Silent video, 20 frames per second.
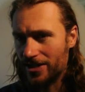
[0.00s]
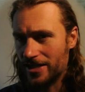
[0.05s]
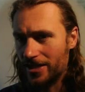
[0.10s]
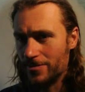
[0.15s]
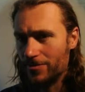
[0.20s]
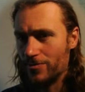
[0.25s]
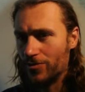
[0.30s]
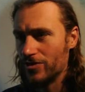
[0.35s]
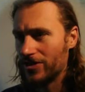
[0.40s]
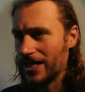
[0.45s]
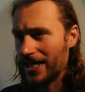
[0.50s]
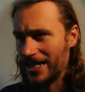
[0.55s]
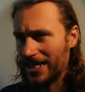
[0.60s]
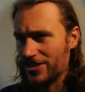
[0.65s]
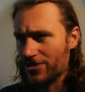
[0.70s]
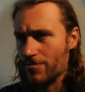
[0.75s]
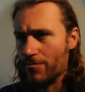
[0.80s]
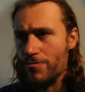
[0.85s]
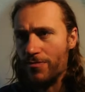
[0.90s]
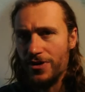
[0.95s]
and you put that
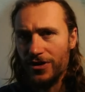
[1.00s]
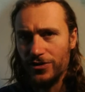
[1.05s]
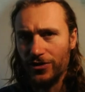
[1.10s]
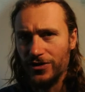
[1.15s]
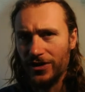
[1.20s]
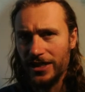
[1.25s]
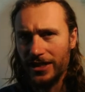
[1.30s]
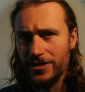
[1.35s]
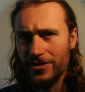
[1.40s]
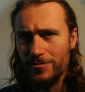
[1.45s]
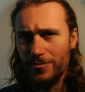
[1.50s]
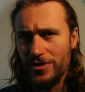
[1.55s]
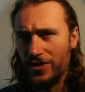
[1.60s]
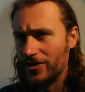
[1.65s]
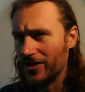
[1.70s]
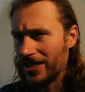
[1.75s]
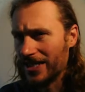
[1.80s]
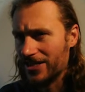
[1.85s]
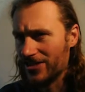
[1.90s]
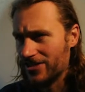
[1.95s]
as a building. The
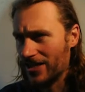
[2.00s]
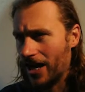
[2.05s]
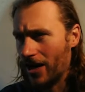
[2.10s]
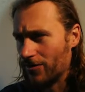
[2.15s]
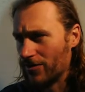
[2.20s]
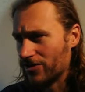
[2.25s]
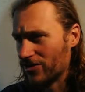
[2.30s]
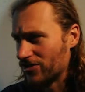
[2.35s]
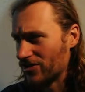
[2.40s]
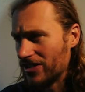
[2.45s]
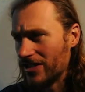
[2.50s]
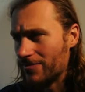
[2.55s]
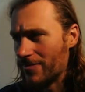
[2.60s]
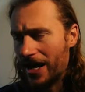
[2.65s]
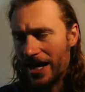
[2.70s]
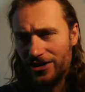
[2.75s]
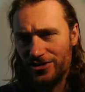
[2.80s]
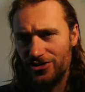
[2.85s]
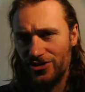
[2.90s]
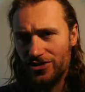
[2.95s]
building is now a steam
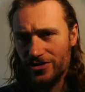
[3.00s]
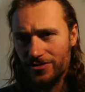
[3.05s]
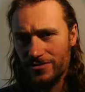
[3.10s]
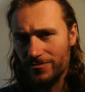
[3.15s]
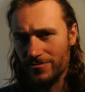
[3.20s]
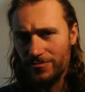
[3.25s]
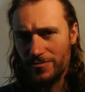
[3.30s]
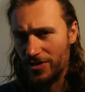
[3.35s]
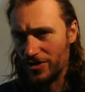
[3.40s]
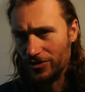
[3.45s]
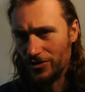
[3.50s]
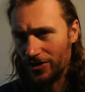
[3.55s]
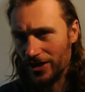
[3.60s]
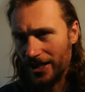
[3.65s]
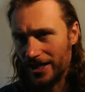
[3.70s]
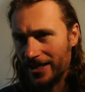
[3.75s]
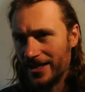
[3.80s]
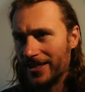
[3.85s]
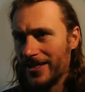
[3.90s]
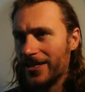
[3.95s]
engine
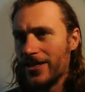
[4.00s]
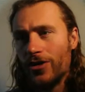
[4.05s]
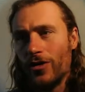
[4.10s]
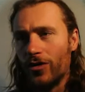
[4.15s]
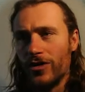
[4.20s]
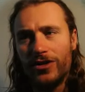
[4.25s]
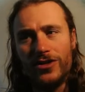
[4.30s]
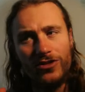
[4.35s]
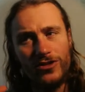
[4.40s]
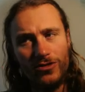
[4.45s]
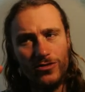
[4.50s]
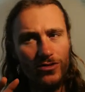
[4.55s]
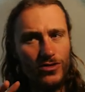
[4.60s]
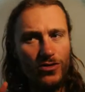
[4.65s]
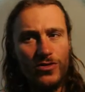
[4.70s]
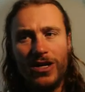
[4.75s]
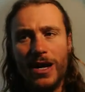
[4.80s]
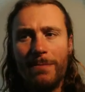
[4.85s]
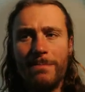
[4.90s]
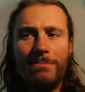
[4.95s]
building. Or
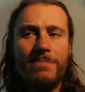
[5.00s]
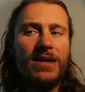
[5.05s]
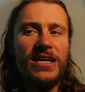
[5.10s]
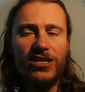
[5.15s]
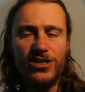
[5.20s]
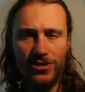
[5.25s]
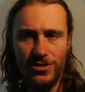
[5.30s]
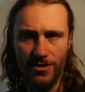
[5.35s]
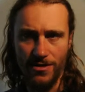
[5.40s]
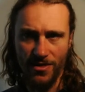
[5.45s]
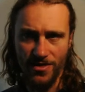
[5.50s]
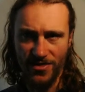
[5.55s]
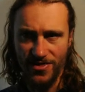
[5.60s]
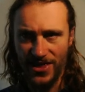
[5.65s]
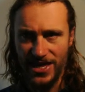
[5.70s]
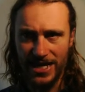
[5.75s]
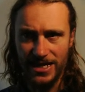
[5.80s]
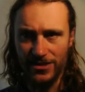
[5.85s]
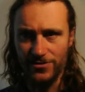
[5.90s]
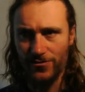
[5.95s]
you can mix certain
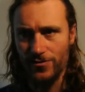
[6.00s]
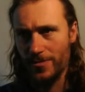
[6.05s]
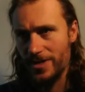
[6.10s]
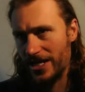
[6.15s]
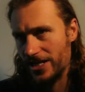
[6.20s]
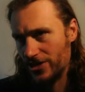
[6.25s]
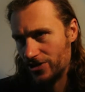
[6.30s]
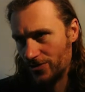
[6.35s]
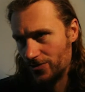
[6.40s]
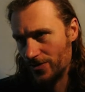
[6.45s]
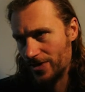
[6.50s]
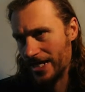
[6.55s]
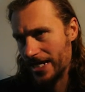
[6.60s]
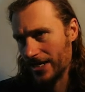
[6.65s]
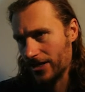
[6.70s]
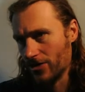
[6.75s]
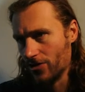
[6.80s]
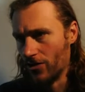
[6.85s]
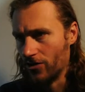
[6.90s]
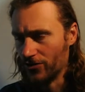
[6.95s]
things from history
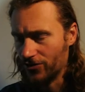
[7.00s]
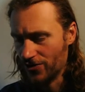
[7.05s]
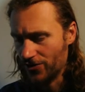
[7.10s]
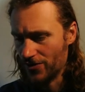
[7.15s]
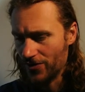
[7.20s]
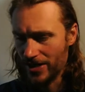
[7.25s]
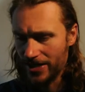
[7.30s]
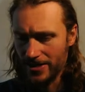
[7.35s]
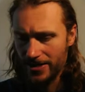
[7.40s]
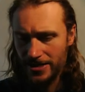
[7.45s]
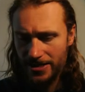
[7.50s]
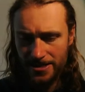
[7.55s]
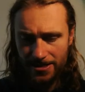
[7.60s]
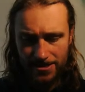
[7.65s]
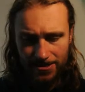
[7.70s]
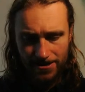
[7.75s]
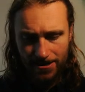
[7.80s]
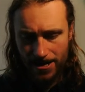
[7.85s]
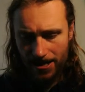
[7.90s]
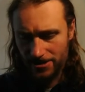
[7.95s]
and culture
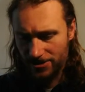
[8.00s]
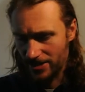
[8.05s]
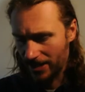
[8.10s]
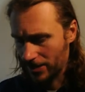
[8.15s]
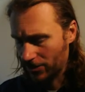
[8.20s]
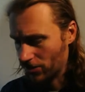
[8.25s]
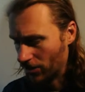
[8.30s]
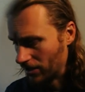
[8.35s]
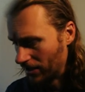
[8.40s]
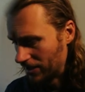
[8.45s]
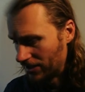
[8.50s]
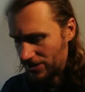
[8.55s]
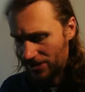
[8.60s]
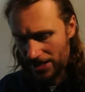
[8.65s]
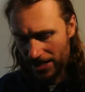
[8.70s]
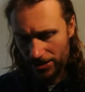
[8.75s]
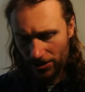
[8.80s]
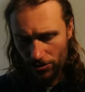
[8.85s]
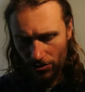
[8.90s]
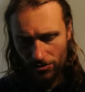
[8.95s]
and technology
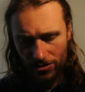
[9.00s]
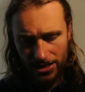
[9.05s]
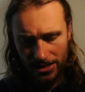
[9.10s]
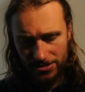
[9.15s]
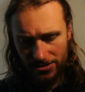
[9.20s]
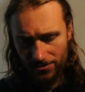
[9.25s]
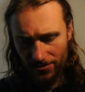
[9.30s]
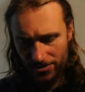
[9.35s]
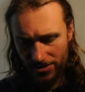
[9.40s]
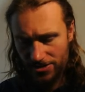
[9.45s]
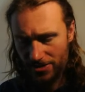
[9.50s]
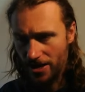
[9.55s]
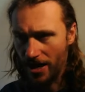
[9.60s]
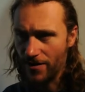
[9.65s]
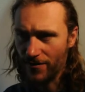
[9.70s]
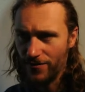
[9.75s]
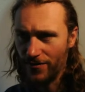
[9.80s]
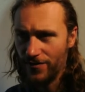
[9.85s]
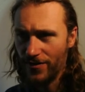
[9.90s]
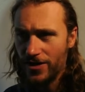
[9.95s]
and all kinds of
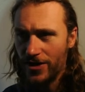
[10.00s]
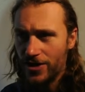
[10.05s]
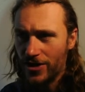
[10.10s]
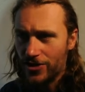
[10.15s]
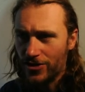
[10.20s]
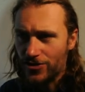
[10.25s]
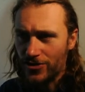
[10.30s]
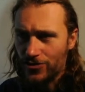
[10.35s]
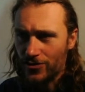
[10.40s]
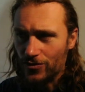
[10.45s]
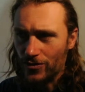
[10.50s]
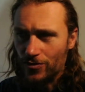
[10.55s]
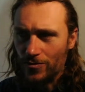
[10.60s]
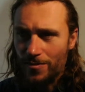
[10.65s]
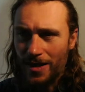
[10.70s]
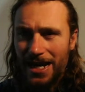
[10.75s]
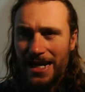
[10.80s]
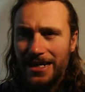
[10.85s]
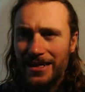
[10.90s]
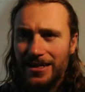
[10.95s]
stuff to
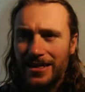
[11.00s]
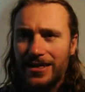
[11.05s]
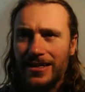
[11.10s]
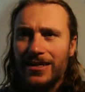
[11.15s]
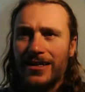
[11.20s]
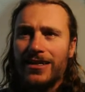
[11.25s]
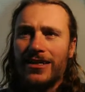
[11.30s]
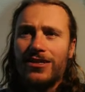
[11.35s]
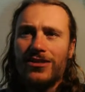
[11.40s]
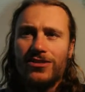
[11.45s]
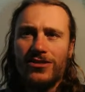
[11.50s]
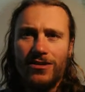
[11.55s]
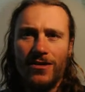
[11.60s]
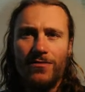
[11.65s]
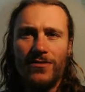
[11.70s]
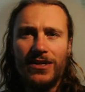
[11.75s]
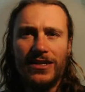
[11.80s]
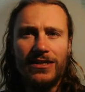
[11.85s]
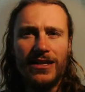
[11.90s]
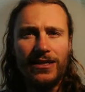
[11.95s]
make
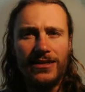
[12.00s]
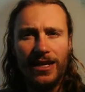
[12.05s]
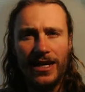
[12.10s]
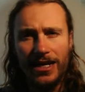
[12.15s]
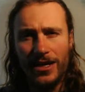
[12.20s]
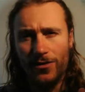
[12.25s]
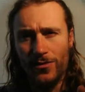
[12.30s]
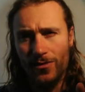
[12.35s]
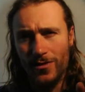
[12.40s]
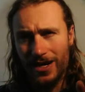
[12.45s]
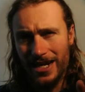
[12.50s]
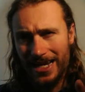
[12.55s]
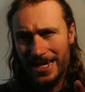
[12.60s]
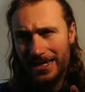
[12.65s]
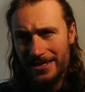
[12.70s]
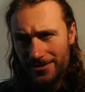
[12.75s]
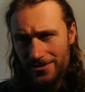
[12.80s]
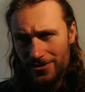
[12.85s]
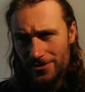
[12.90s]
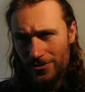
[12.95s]
something that they can
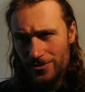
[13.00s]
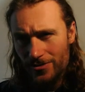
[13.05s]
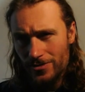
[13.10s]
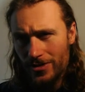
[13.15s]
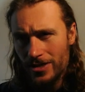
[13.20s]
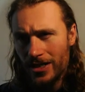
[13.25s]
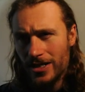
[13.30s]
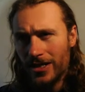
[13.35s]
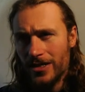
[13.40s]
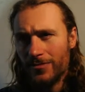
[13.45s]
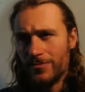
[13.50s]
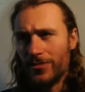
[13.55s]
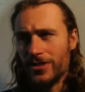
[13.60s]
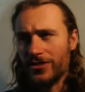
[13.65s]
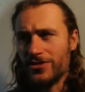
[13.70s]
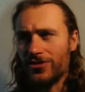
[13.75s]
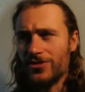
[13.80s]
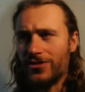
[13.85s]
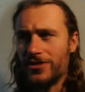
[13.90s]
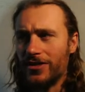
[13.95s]
relate to,
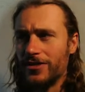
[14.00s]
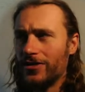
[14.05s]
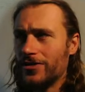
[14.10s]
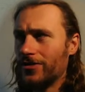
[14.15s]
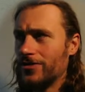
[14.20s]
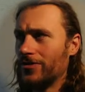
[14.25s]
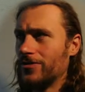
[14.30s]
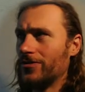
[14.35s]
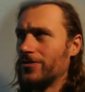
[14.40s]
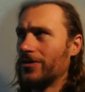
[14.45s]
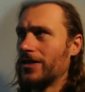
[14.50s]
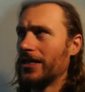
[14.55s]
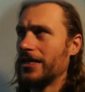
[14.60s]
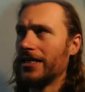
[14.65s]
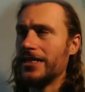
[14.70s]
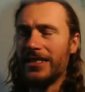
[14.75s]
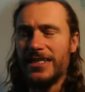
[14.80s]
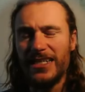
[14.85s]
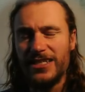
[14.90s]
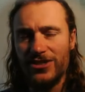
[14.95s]
but still
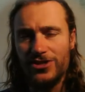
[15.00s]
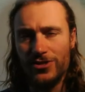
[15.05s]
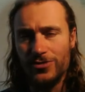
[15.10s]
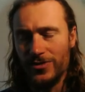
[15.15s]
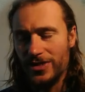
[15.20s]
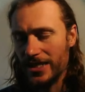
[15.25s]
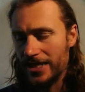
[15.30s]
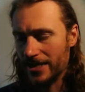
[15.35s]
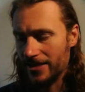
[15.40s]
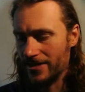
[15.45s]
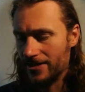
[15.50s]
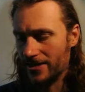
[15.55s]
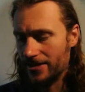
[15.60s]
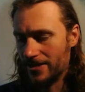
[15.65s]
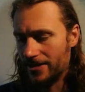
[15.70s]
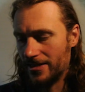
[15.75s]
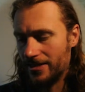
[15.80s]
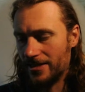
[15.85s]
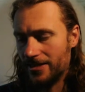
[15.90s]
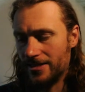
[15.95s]
it's unique and
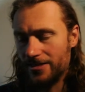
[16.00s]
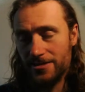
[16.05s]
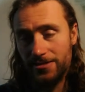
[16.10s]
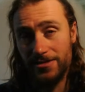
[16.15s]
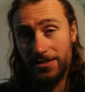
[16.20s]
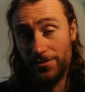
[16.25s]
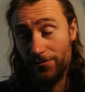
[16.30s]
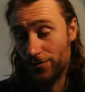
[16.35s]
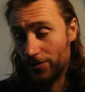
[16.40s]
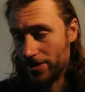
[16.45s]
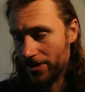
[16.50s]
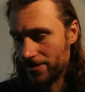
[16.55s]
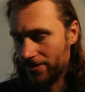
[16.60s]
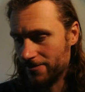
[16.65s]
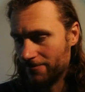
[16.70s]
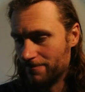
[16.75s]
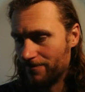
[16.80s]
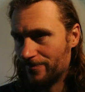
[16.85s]
different.